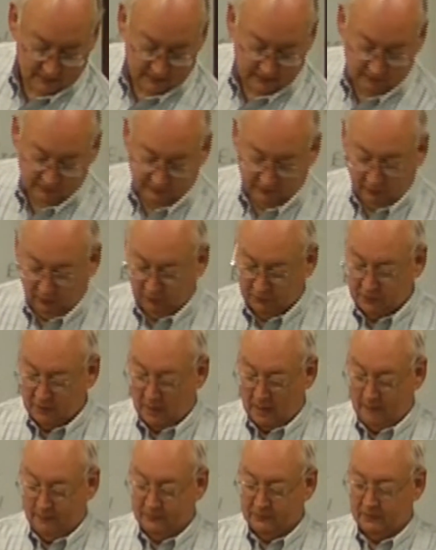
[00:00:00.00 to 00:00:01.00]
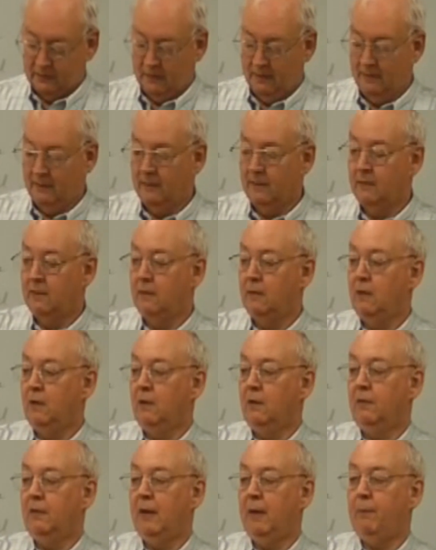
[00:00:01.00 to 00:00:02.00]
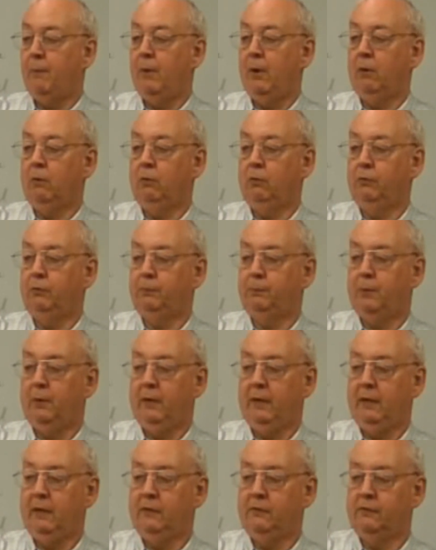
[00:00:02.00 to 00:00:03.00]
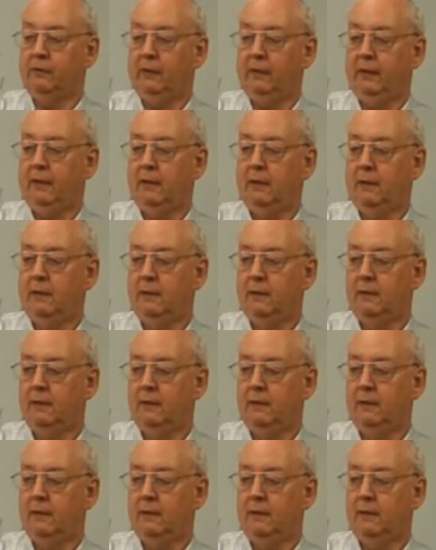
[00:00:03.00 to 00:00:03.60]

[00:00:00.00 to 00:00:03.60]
These little jobs, that buckles pretty easily.